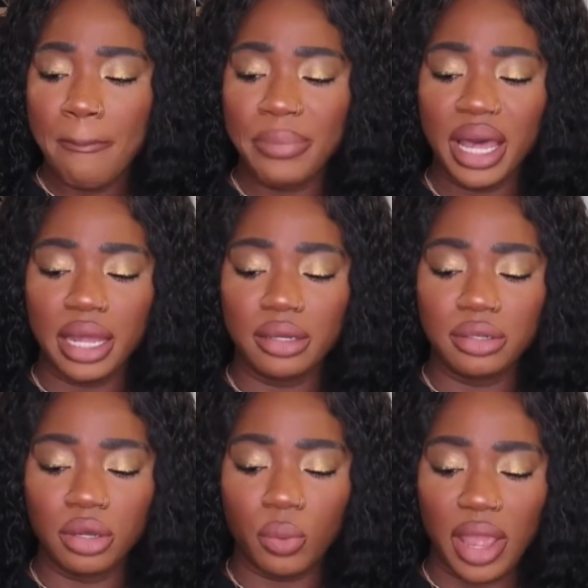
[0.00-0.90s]
But
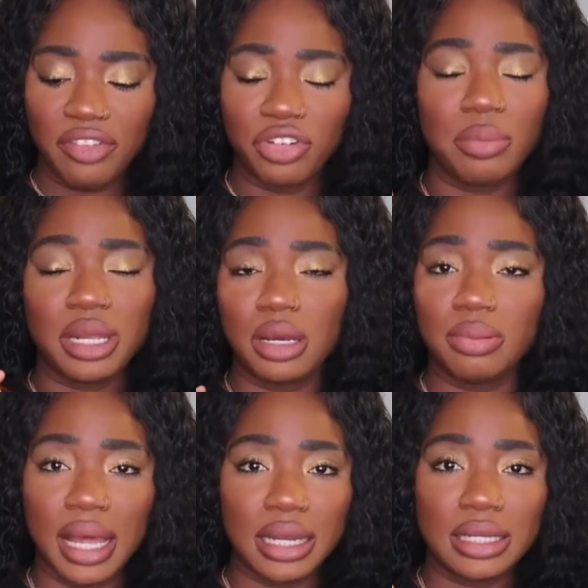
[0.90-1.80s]
the way for me to
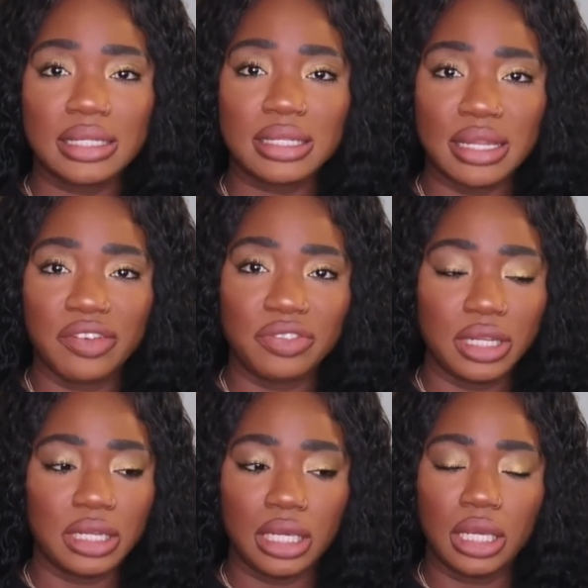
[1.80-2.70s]
apply this is
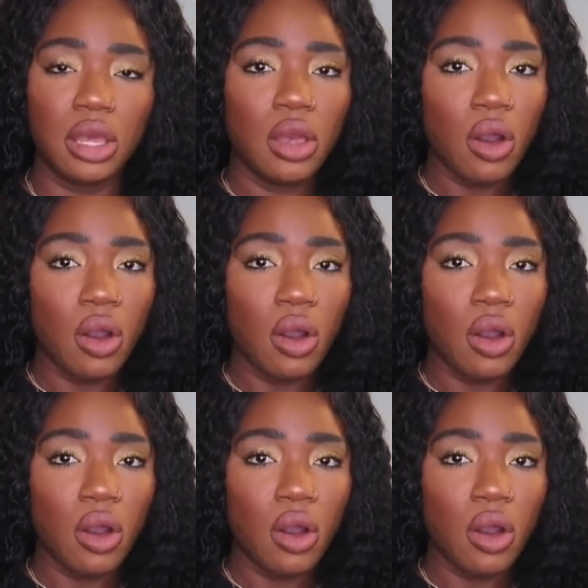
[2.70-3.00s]
definitely